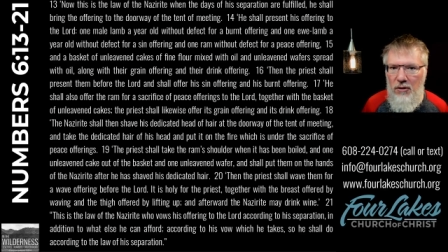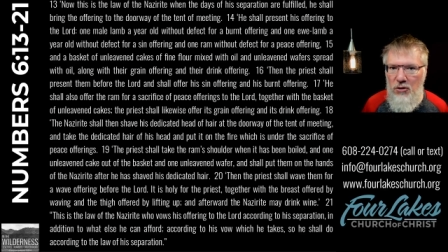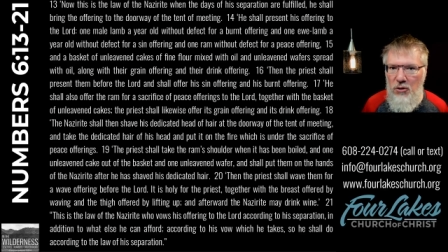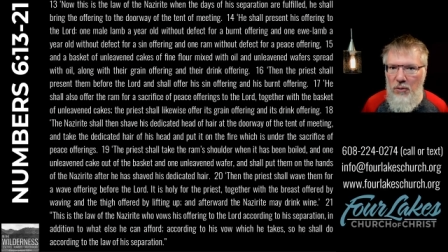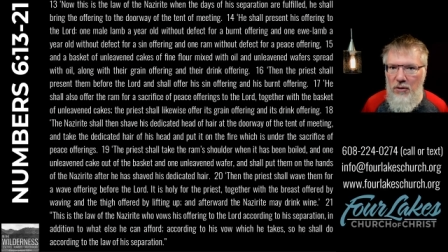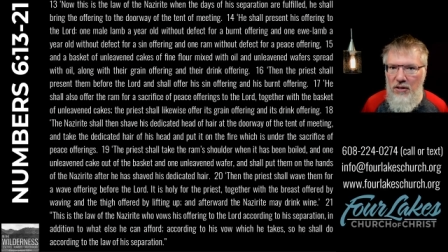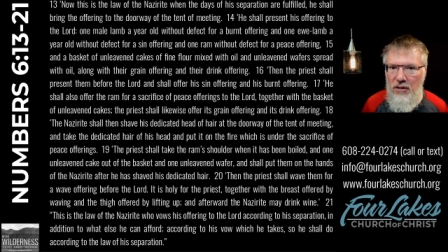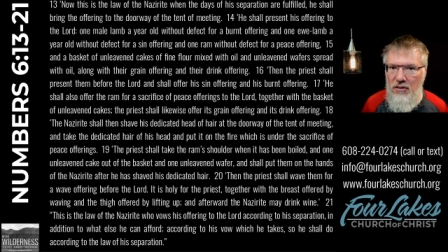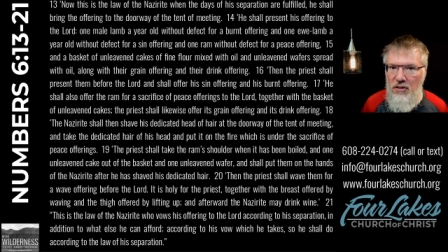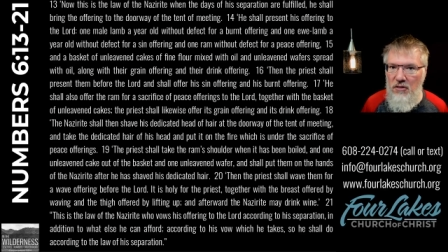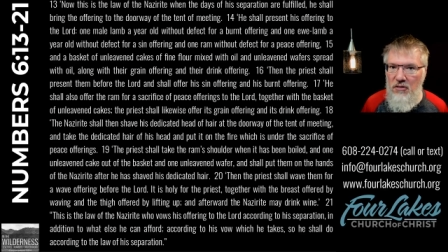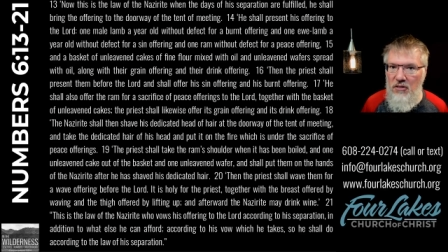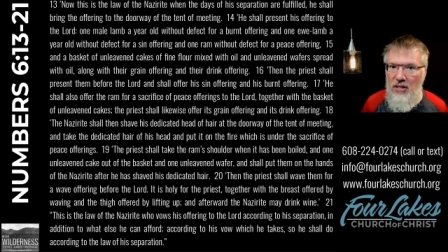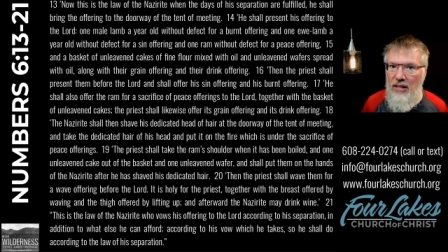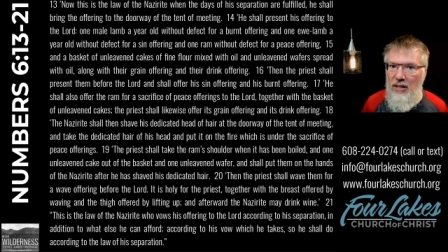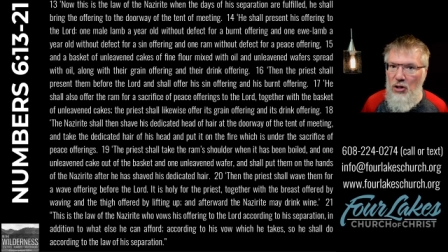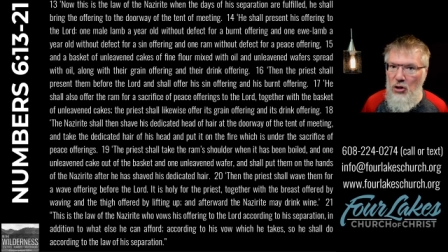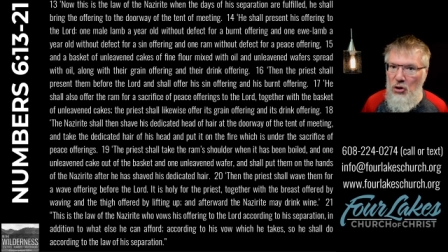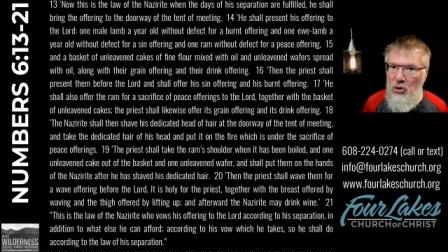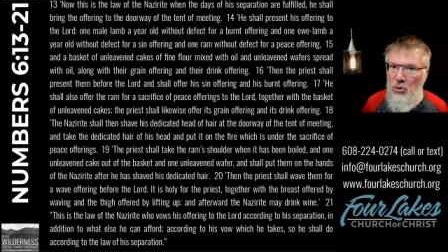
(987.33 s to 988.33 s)
So, this is a
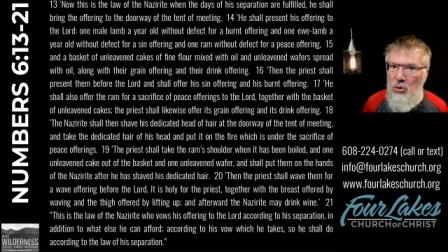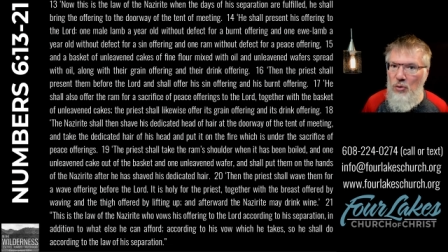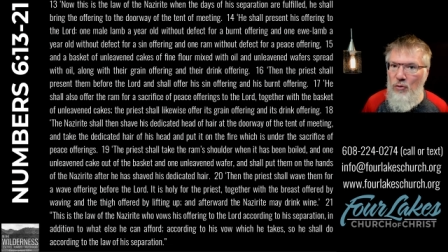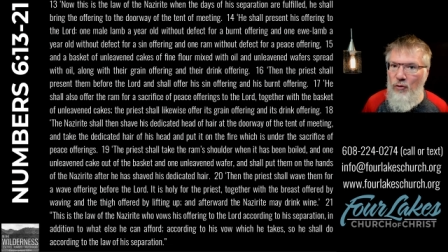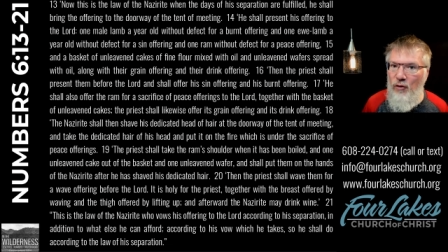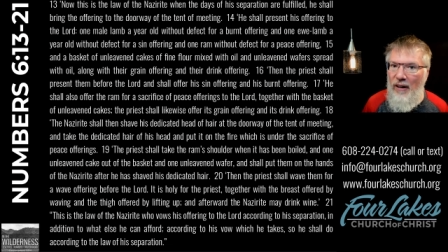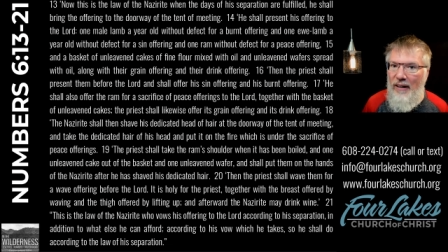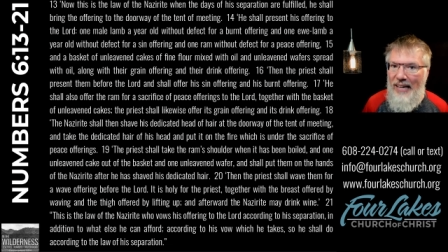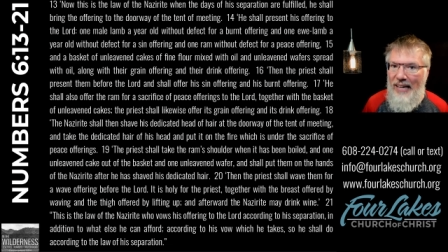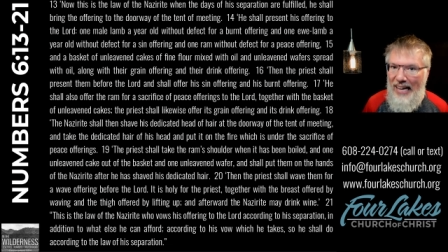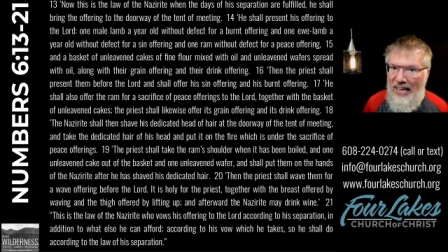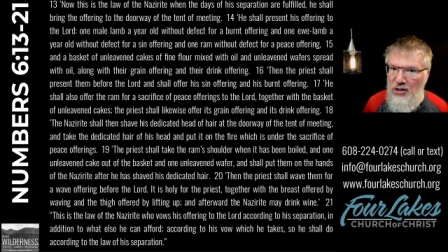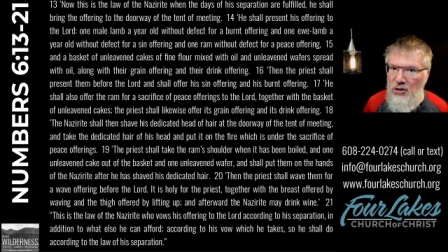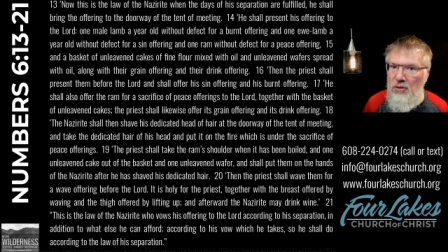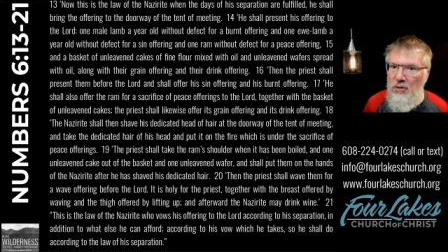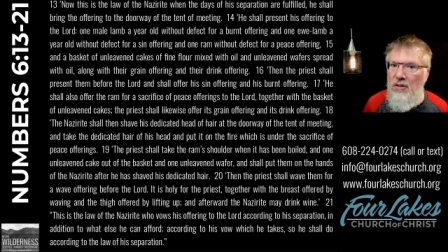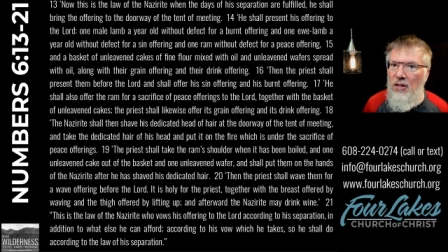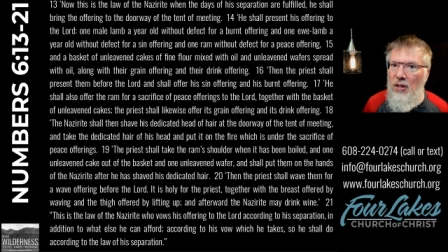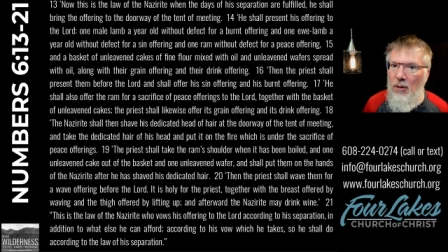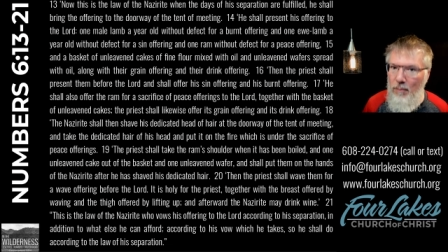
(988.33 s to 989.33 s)
huge
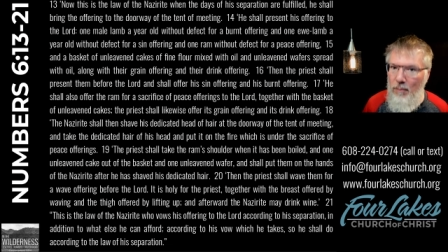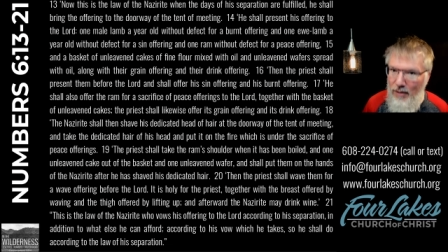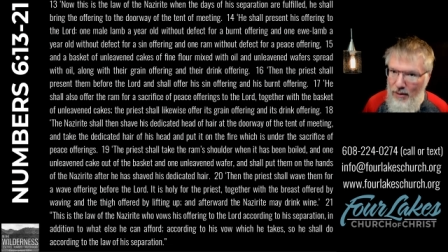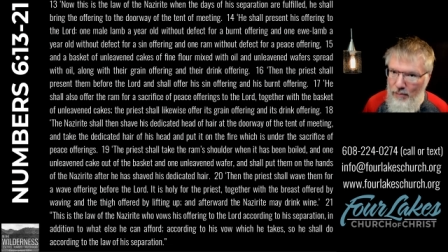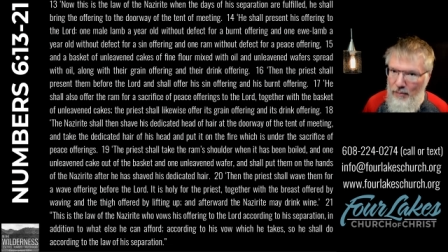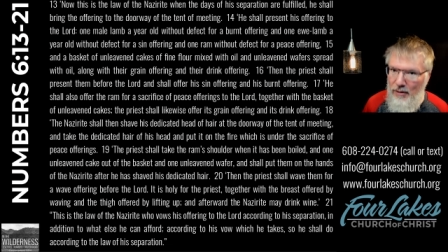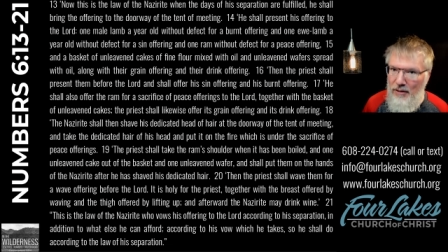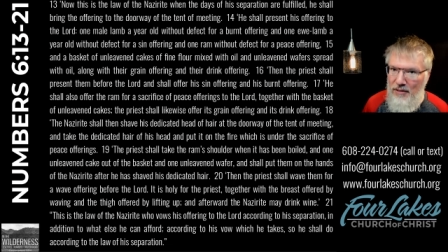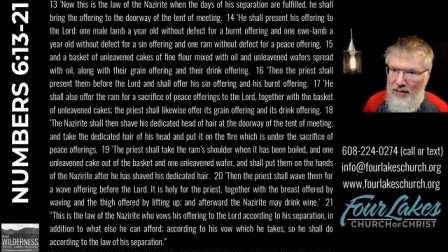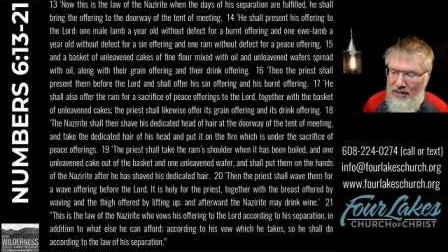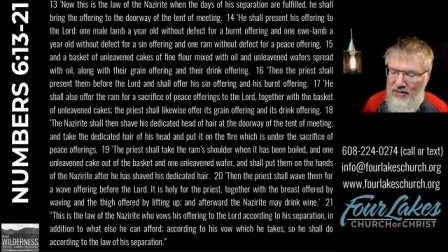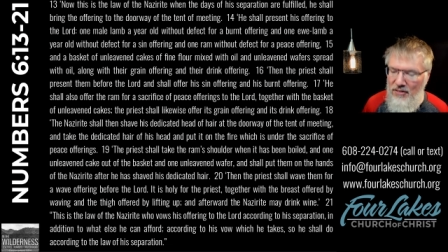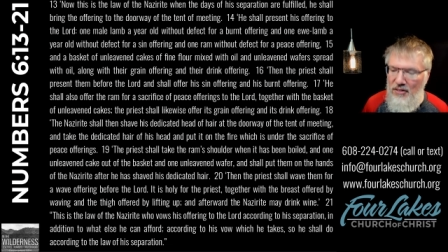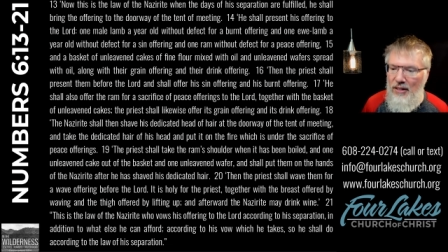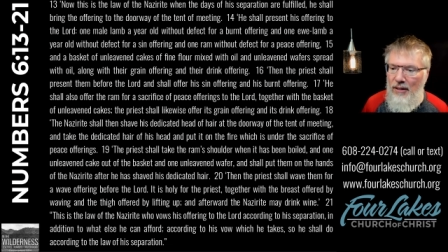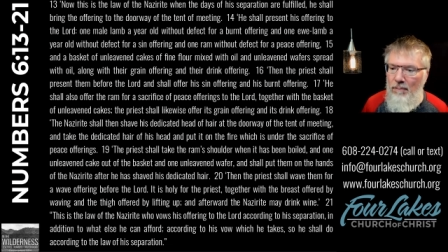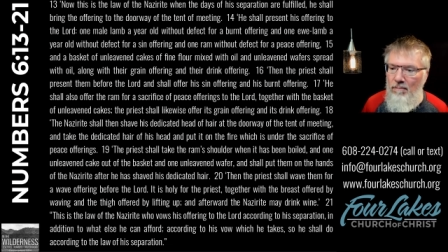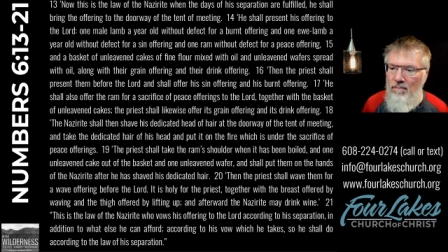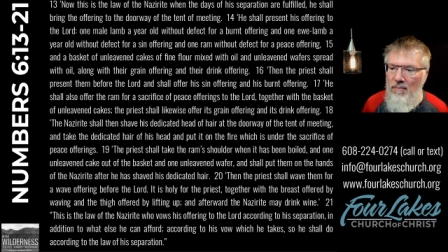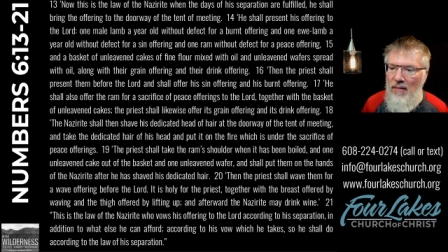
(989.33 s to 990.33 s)
financial commitment, isn't it?